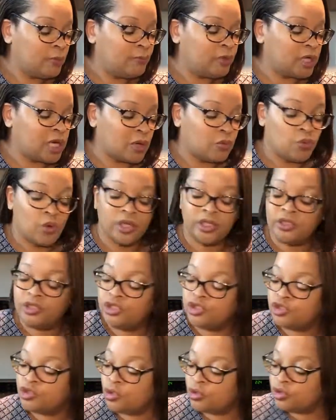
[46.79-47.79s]
But I wanted to
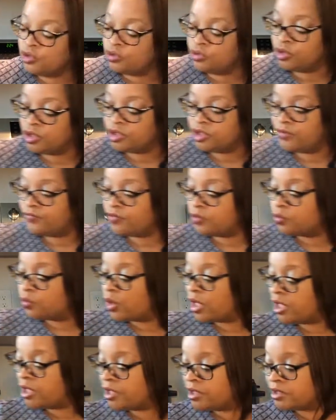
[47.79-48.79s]
show you the different
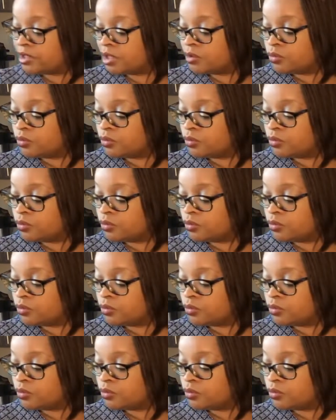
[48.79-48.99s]
ways